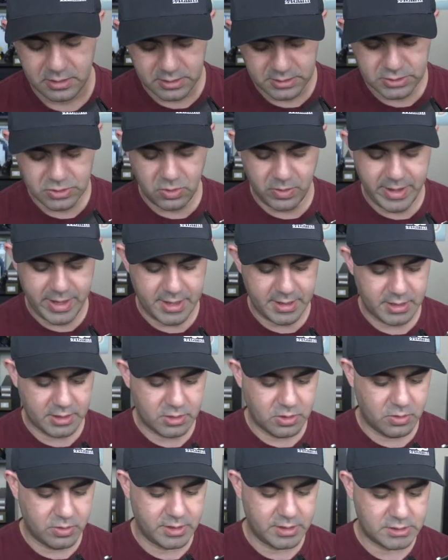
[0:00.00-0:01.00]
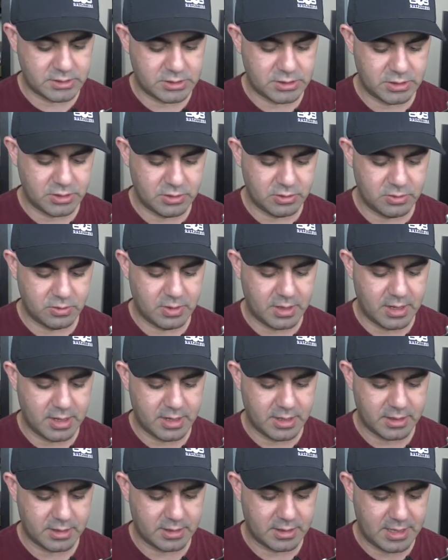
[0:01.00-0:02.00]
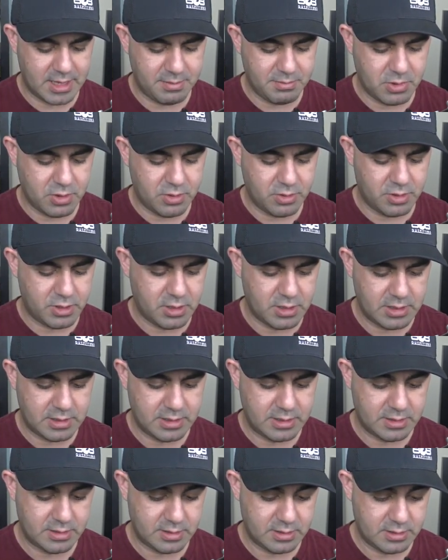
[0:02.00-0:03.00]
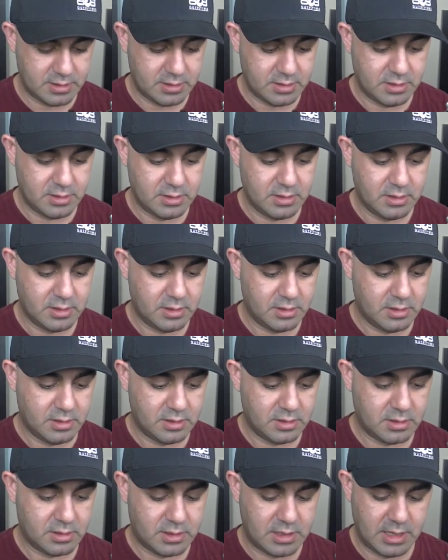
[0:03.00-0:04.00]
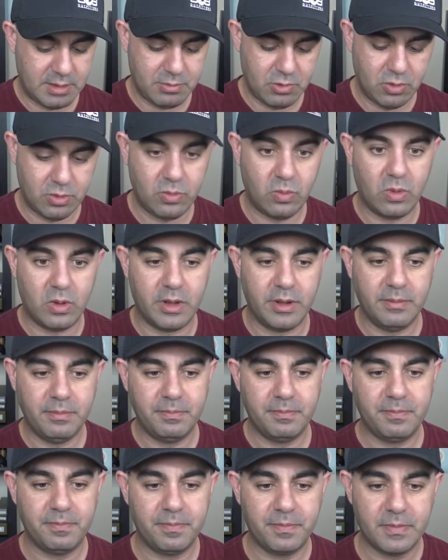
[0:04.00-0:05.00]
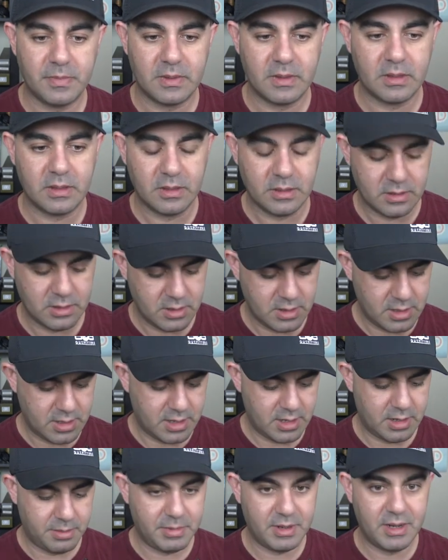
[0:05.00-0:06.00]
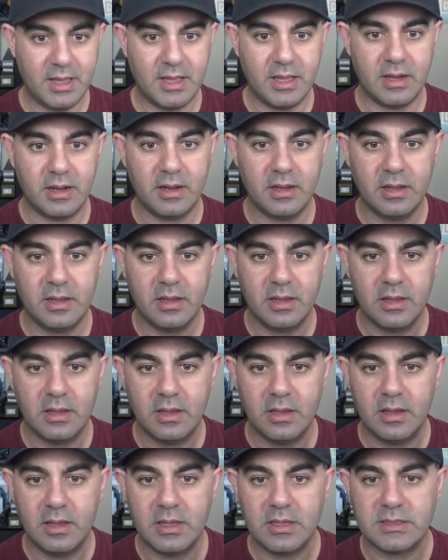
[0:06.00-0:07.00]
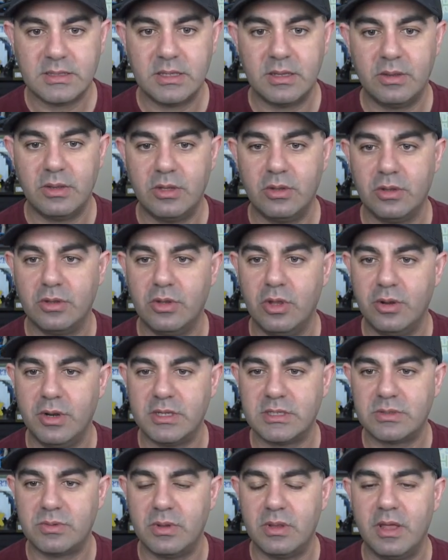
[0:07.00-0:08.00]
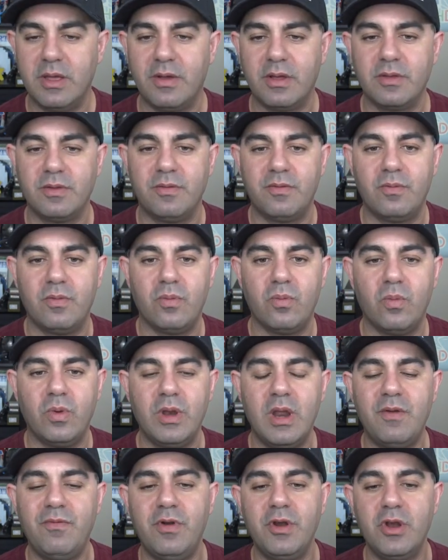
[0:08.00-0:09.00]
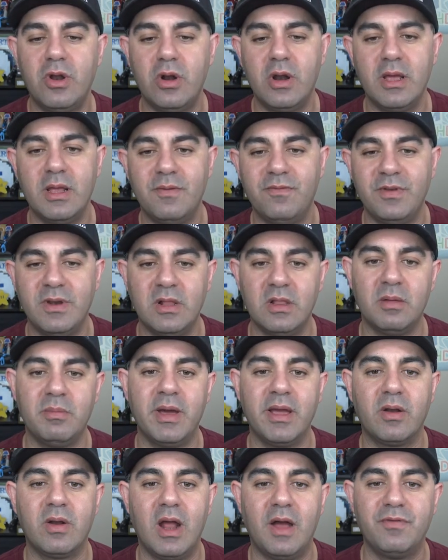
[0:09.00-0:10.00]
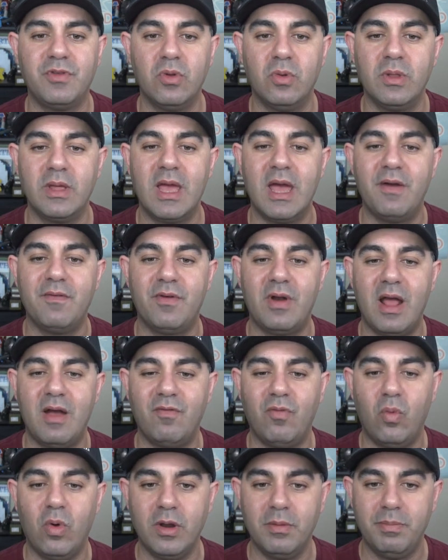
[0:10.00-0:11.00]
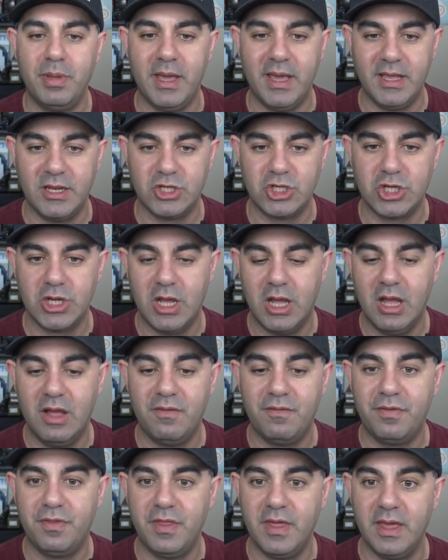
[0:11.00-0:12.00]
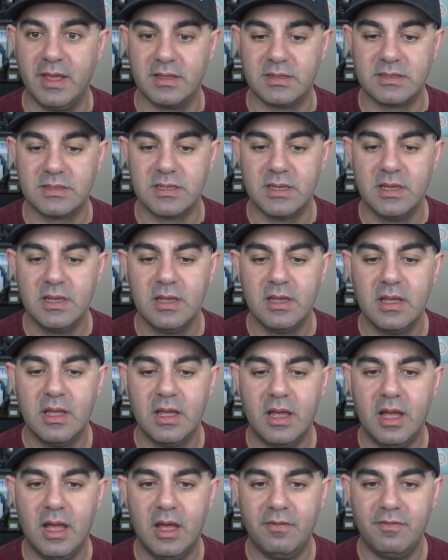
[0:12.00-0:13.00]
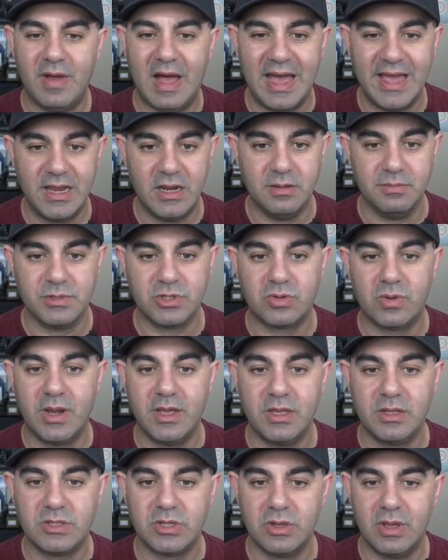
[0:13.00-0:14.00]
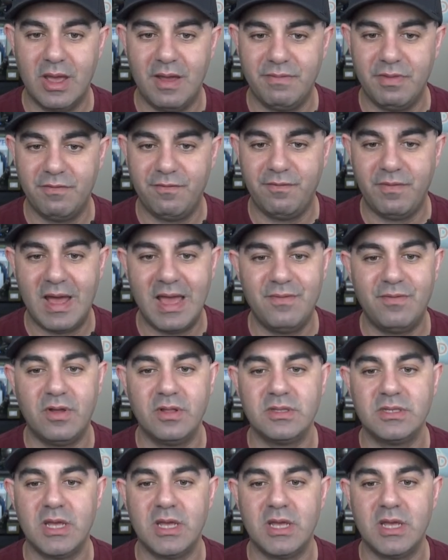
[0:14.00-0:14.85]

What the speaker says: Let's go ahead and go into game mode 1, and I'm hit. See, you'll notice whenever you're in vanilla Minecraft, you only ever have 1 page of things, of items, right? So you have the 5 on